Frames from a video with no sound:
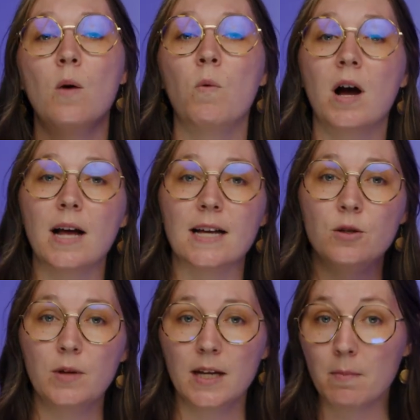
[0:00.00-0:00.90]
Well,
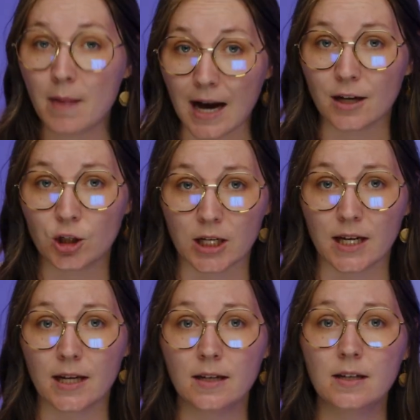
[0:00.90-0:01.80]
as you can
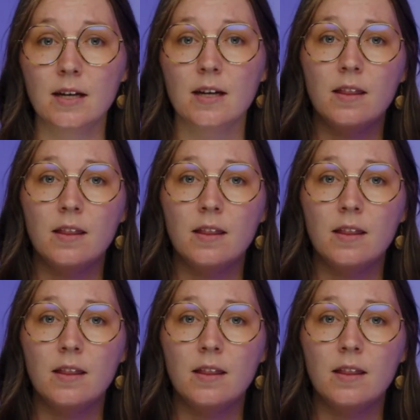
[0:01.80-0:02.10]
imagine,